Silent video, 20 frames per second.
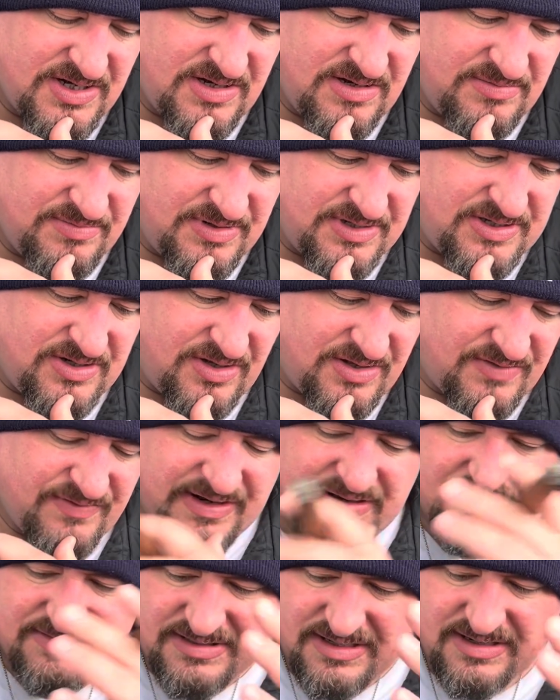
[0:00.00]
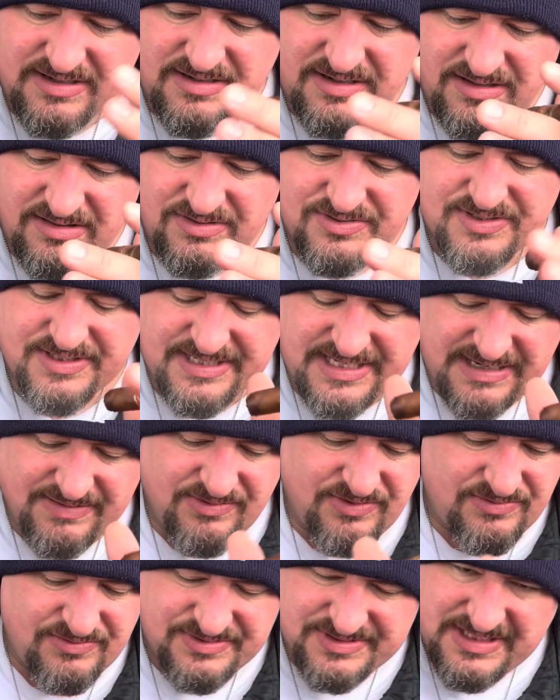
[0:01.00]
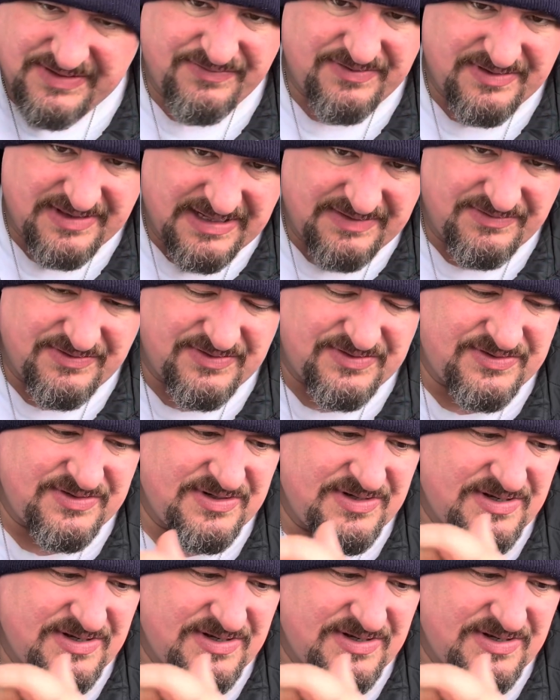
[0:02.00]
but all the regular Don Carlos, the Cameroon was different levels.